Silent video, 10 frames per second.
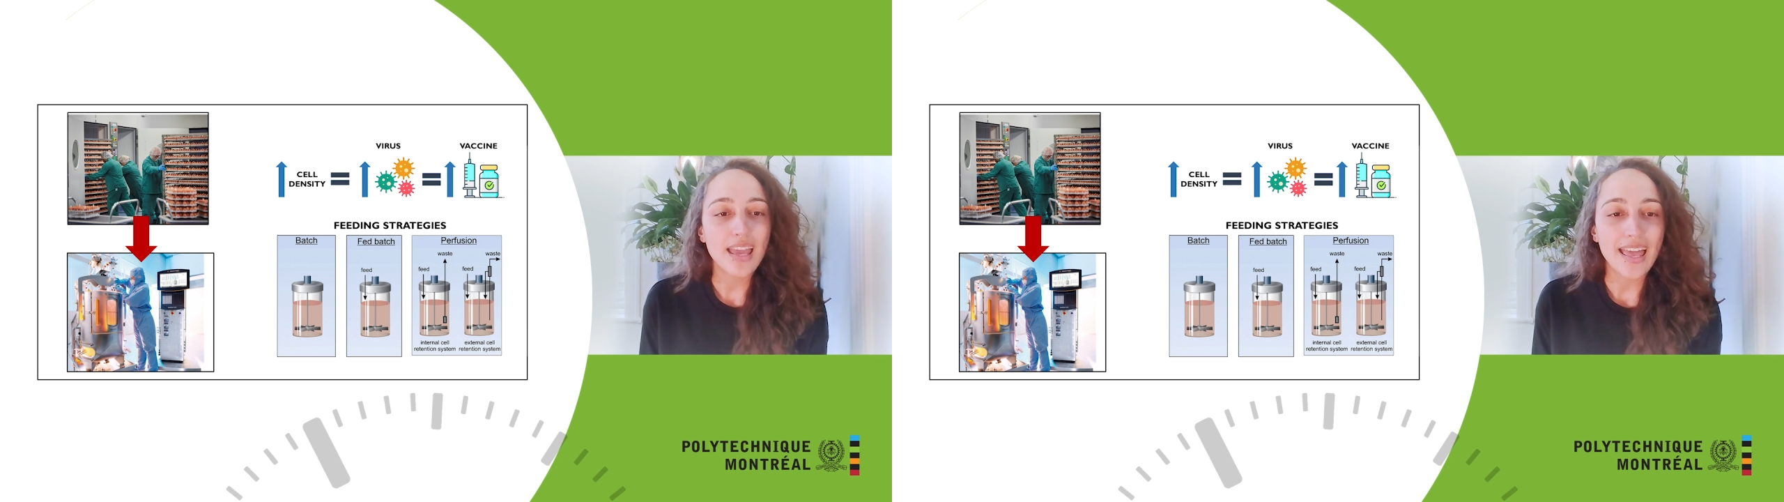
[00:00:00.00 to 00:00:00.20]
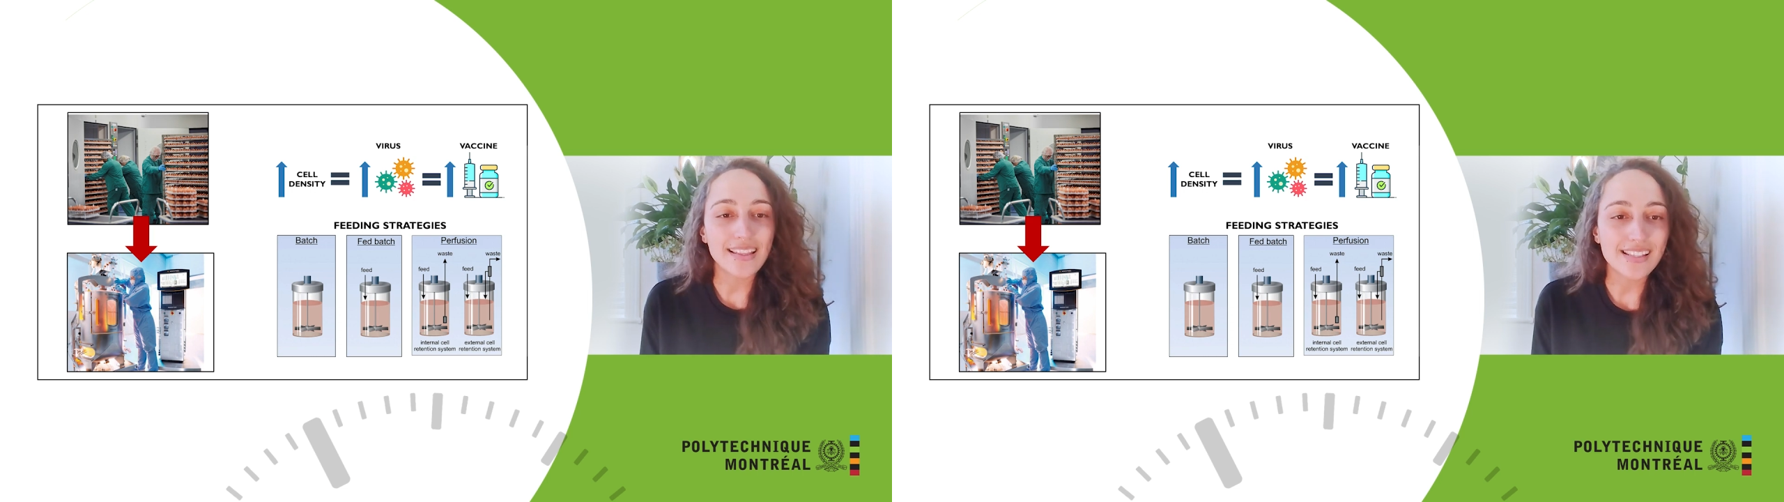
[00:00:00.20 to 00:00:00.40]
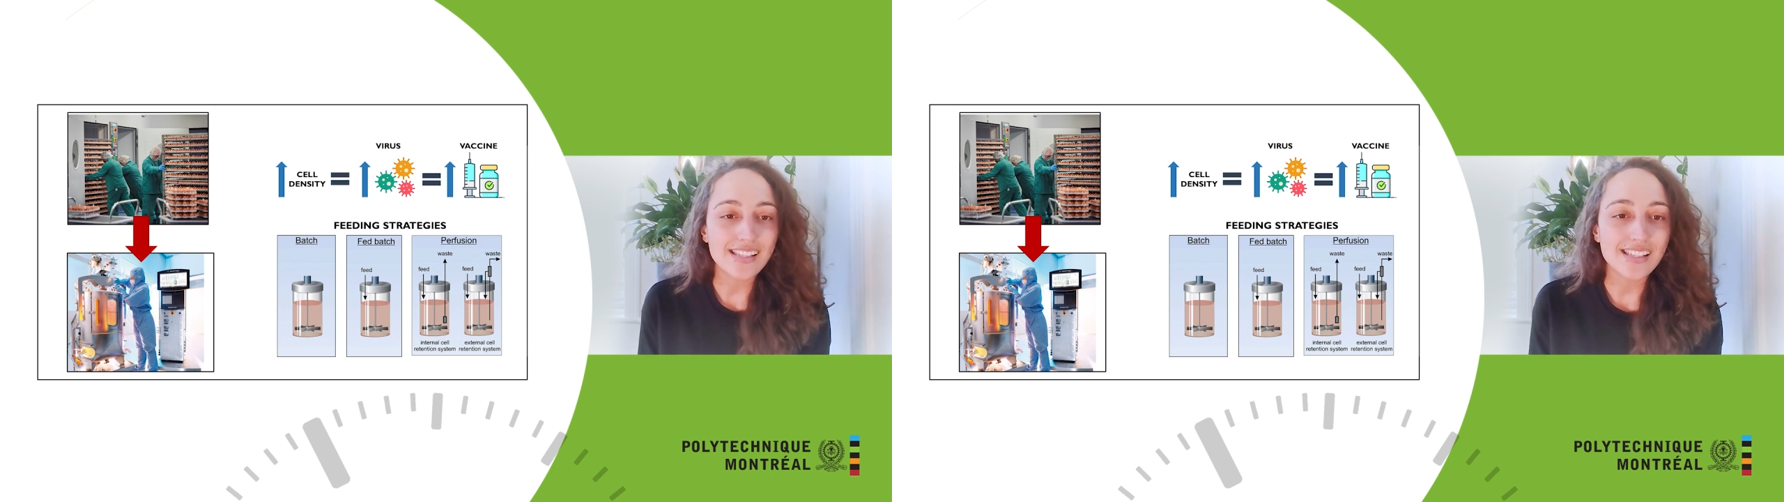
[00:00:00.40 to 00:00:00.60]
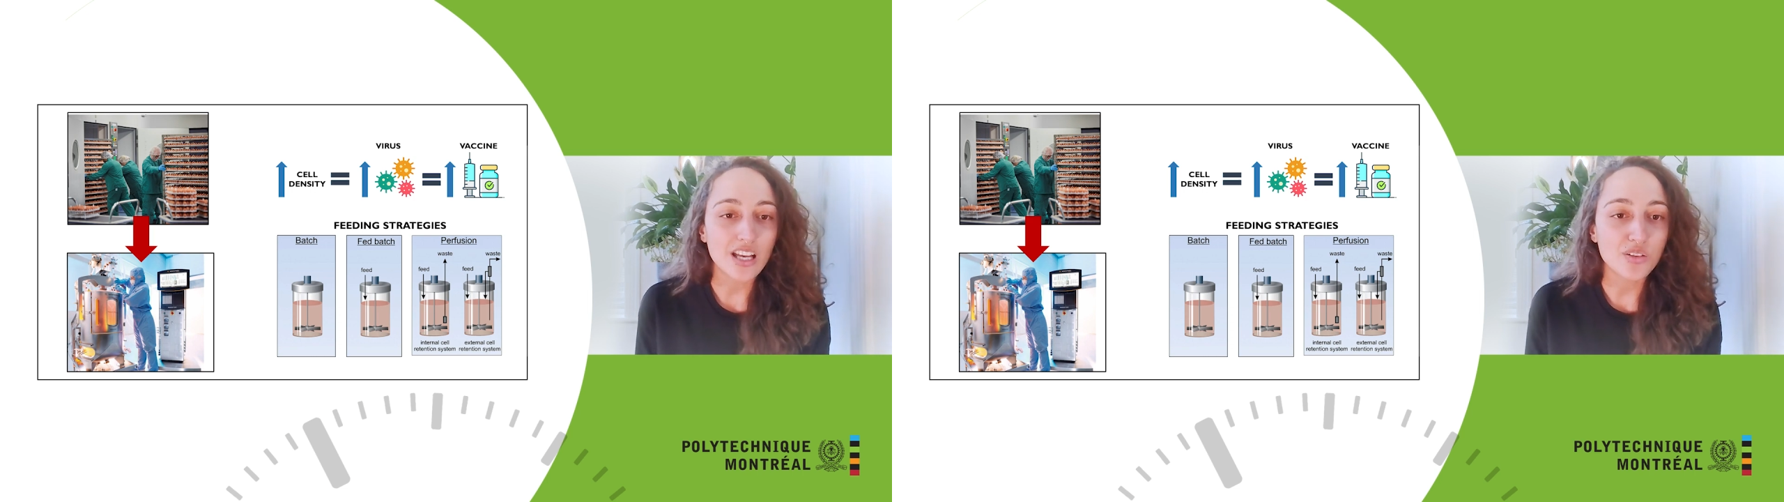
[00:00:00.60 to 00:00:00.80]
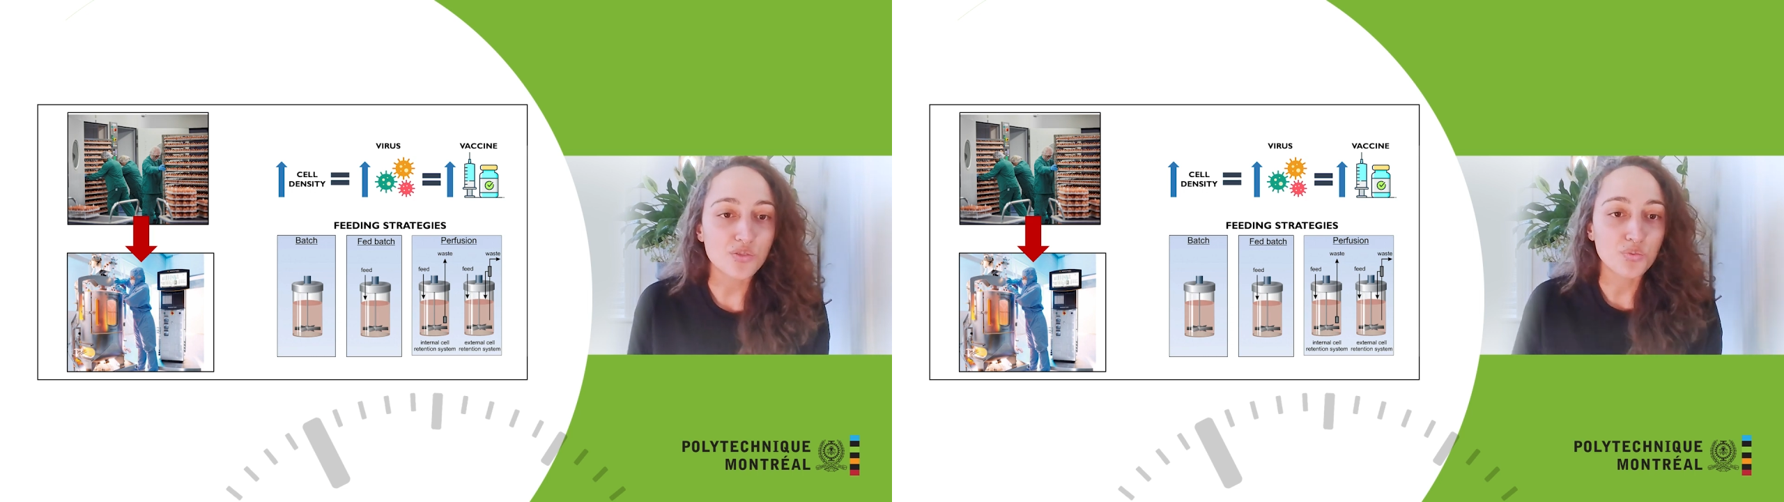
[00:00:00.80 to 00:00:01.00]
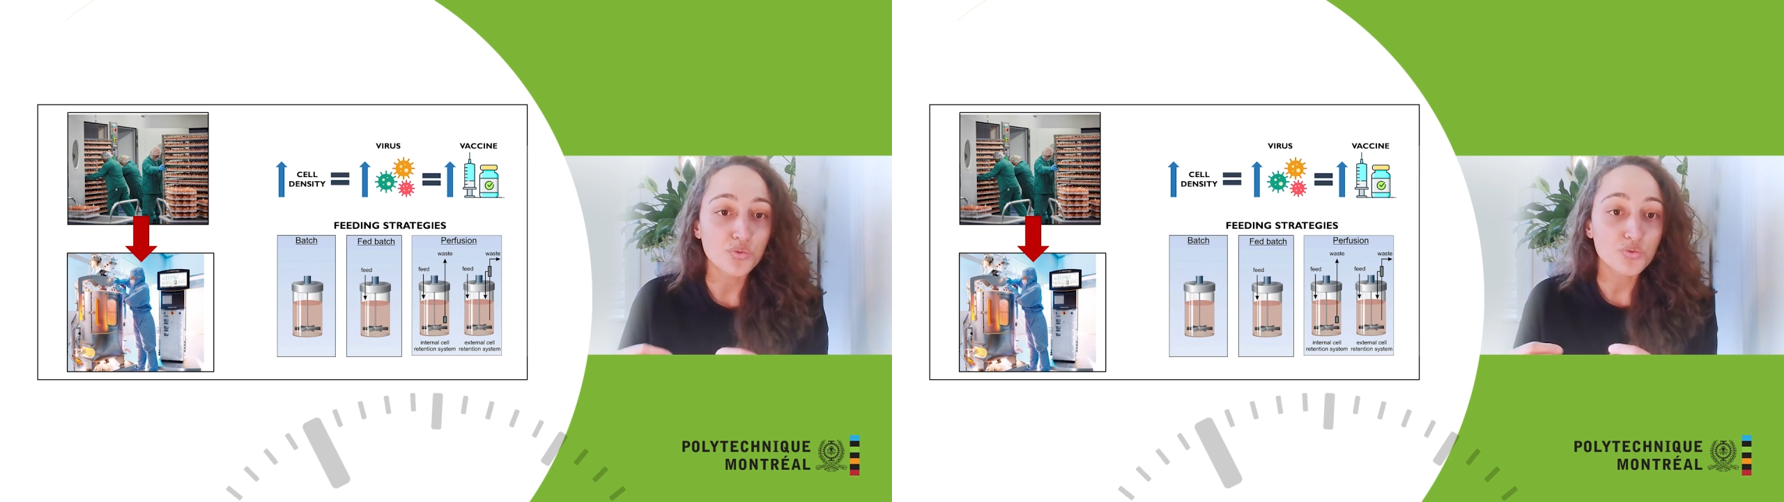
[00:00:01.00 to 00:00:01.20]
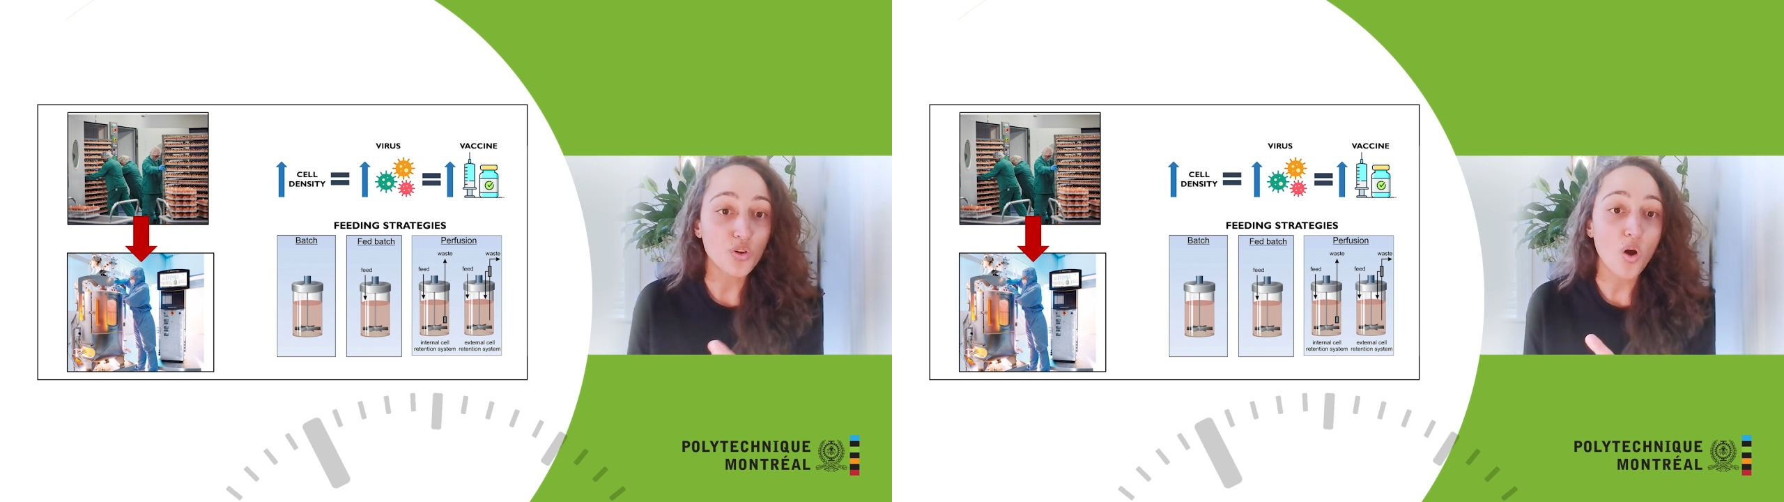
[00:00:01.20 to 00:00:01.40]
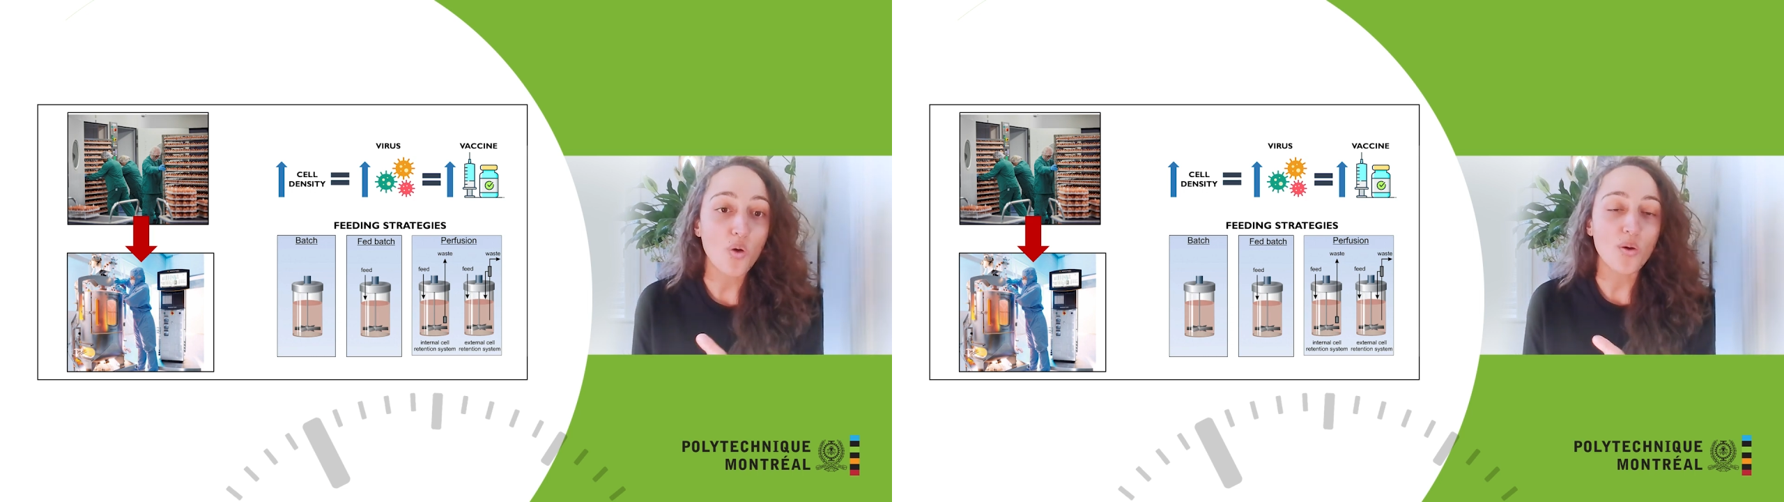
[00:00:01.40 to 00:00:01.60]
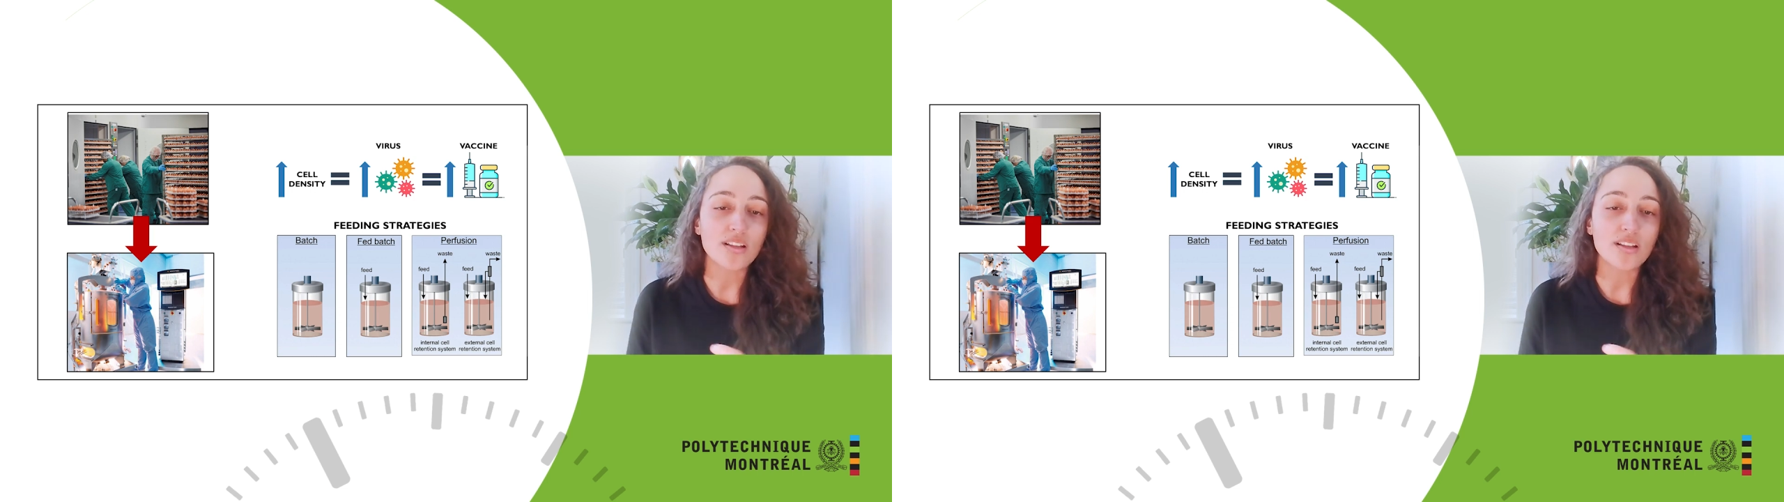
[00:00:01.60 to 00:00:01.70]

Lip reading: And these cells will grow